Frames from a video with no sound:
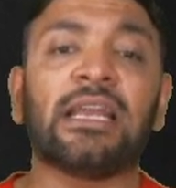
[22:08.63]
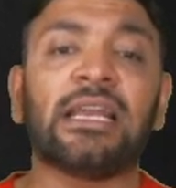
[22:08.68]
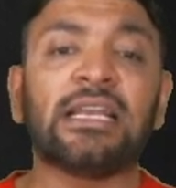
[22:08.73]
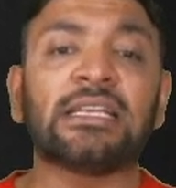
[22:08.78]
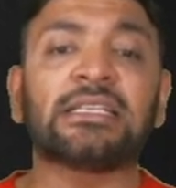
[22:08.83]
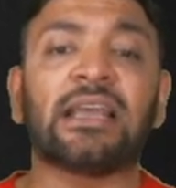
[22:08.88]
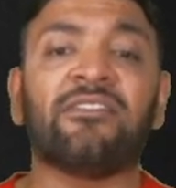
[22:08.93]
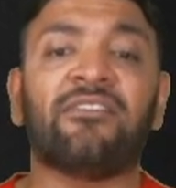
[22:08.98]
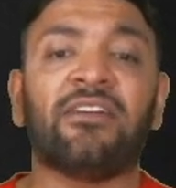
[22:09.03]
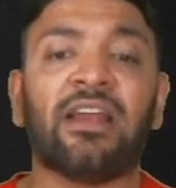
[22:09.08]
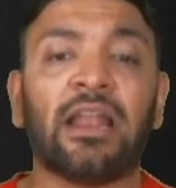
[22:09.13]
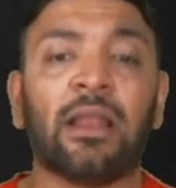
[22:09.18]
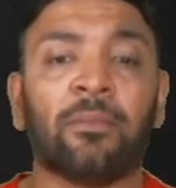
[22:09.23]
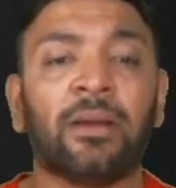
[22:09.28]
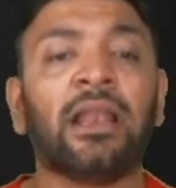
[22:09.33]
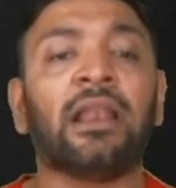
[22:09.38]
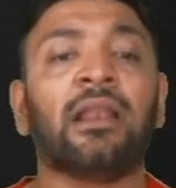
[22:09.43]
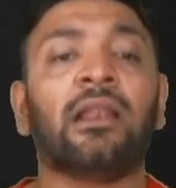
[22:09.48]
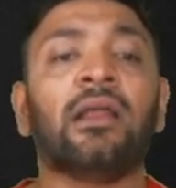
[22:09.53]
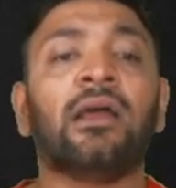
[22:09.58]
is
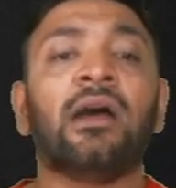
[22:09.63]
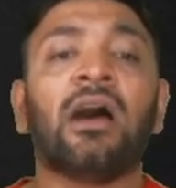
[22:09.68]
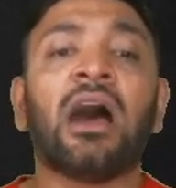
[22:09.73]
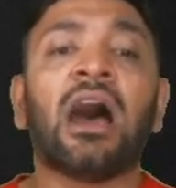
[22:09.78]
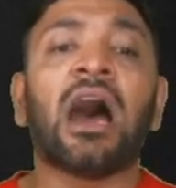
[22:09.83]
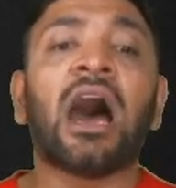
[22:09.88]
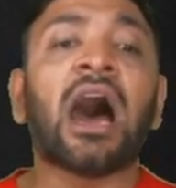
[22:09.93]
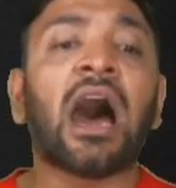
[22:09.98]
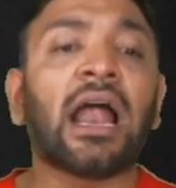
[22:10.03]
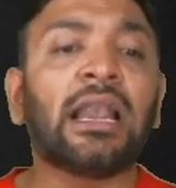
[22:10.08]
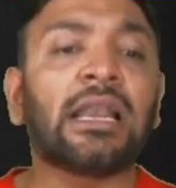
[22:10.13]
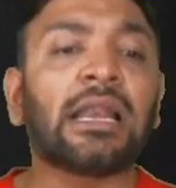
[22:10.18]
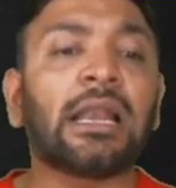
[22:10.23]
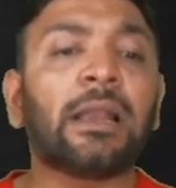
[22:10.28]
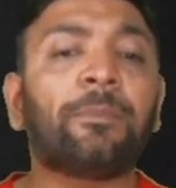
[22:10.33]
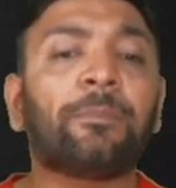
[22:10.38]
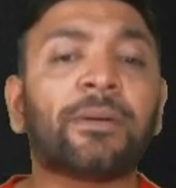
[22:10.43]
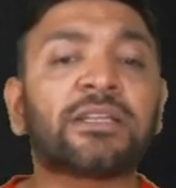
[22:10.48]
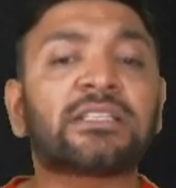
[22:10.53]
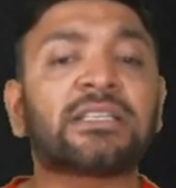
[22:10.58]
available.
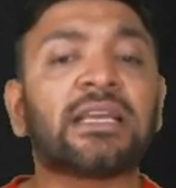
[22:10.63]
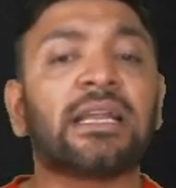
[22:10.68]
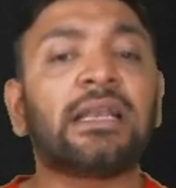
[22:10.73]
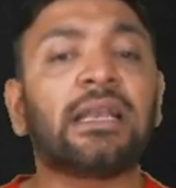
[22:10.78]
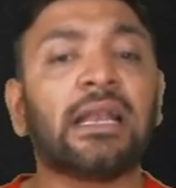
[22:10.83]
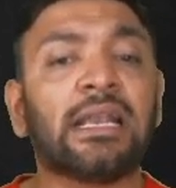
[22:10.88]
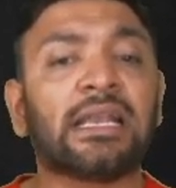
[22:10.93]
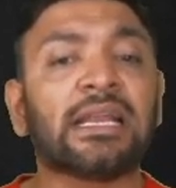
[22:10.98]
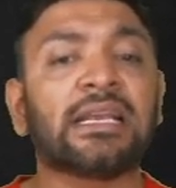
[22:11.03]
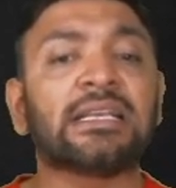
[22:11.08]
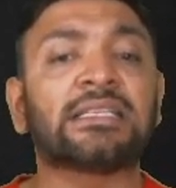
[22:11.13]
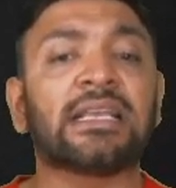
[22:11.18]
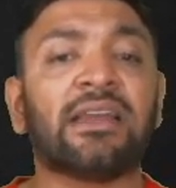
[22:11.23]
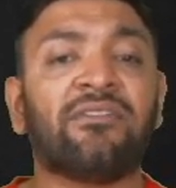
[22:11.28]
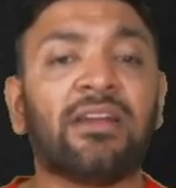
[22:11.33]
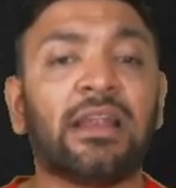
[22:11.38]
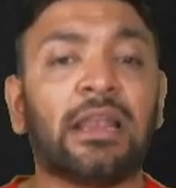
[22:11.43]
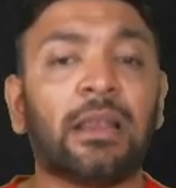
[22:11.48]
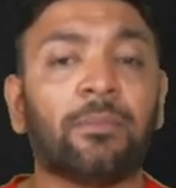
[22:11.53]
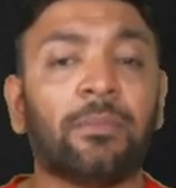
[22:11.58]
100% it is
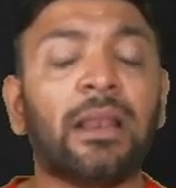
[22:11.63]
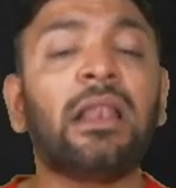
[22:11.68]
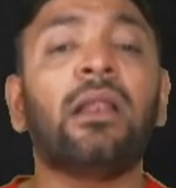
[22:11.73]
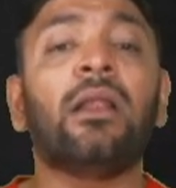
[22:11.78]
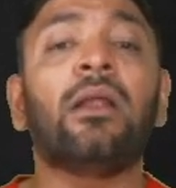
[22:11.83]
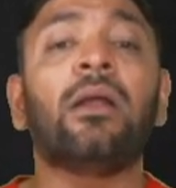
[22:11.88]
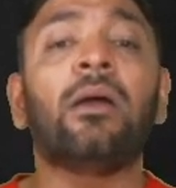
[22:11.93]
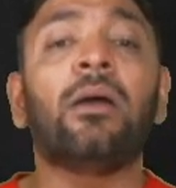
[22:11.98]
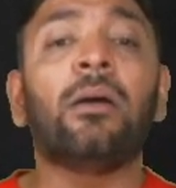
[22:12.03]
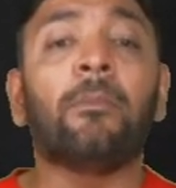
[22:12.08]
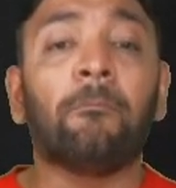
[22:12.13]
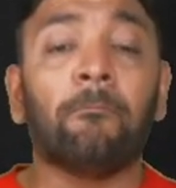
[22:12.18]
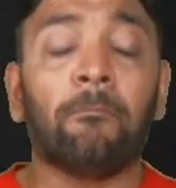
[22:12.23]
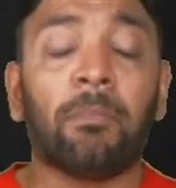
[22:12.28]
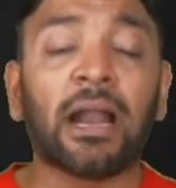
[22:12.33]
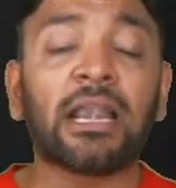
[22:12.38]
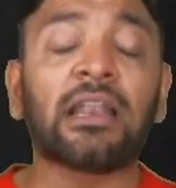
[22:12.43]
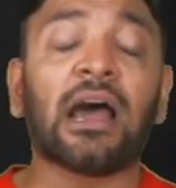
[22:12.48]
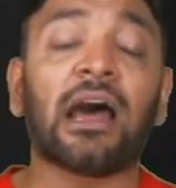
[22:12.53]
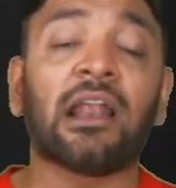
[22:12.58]
available,
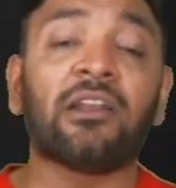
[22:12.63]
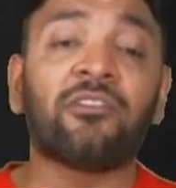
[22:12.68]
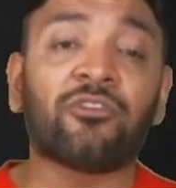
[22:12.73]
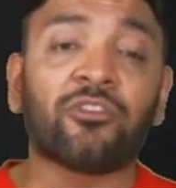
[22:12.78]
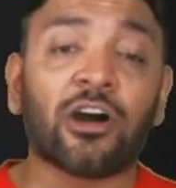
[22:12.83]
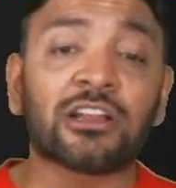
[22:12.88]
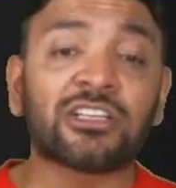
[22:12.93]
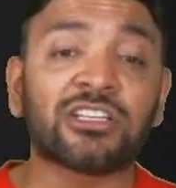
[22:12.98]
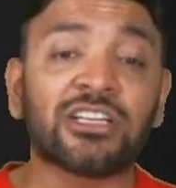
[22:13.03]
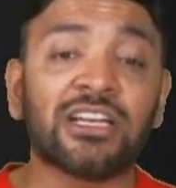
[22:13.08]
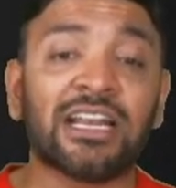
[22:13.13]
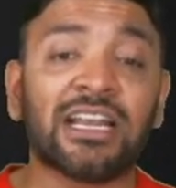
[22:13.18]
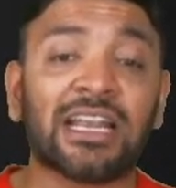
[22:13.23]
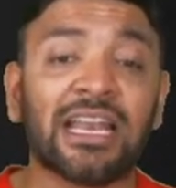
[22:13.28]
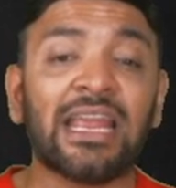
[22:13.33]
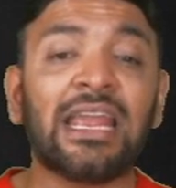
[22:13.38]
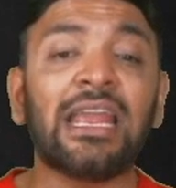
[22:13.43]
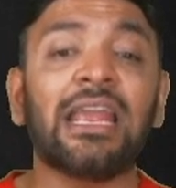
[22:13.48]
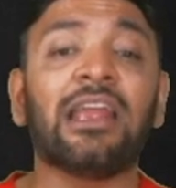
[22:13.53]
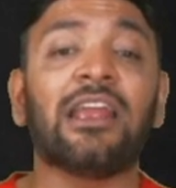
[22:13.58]
but
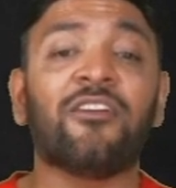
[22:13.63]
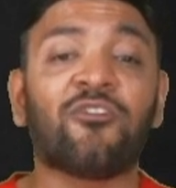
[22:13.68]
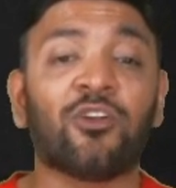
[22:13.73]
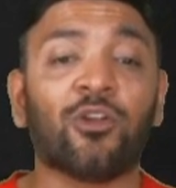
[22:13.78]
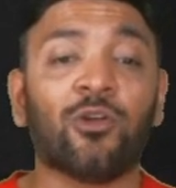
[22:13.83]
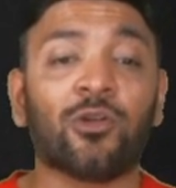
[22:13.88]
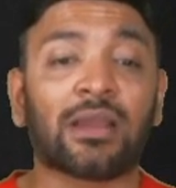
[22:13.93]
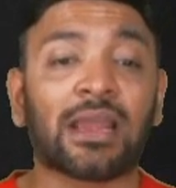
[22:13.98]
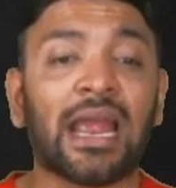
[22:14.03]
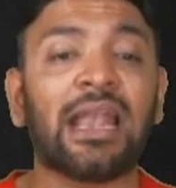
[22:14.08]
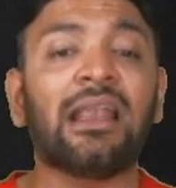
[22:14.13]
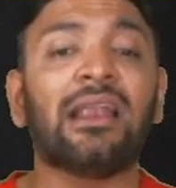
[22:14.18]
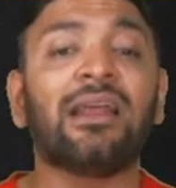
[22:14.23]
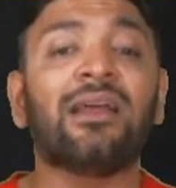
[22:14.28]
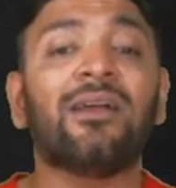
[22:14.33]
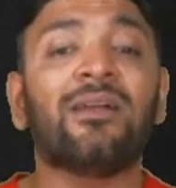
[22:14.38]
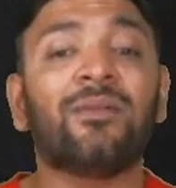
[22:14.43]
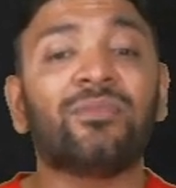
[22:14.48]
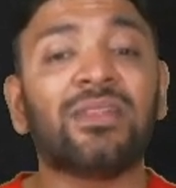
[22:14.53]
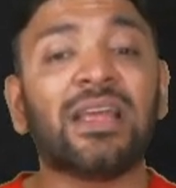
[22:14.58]
unfortunately, if you look at,
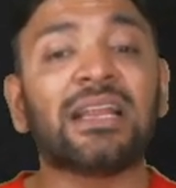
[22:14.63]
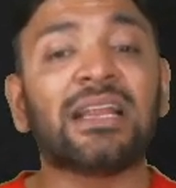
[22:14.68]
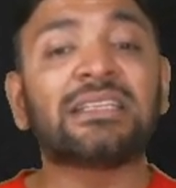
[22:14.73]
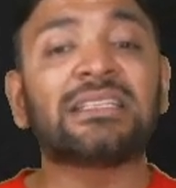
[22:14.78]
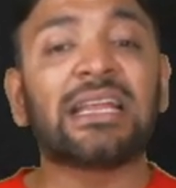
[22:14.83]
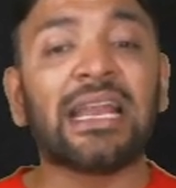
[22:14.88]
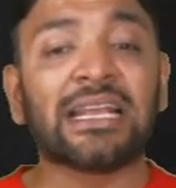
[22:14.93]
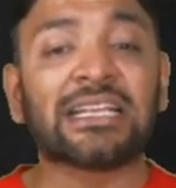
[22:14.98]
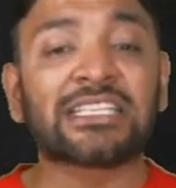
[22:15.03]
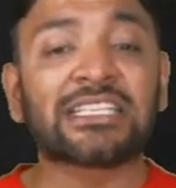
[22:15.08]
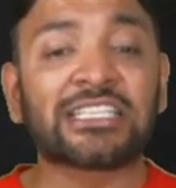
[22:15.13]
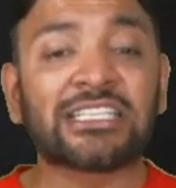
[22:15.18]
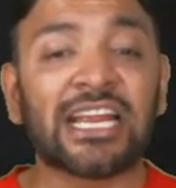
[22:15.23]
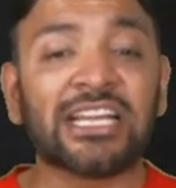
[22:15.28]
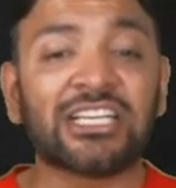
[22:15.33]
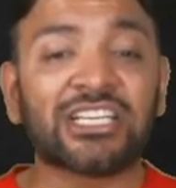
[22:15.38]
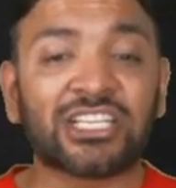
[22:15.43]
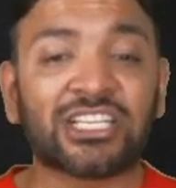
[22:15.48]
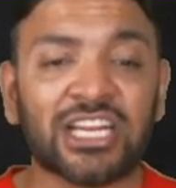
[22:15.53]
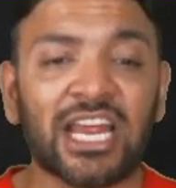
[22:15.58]
there is an
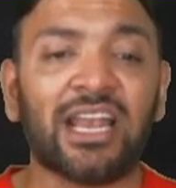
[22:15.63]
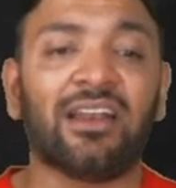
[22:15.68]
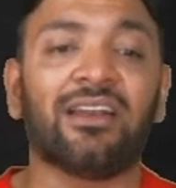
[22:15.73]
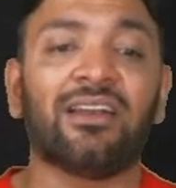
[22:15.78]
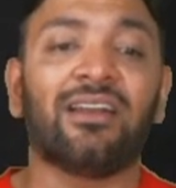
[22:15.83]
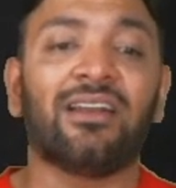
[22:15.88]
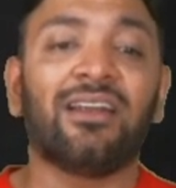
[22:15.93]
extension.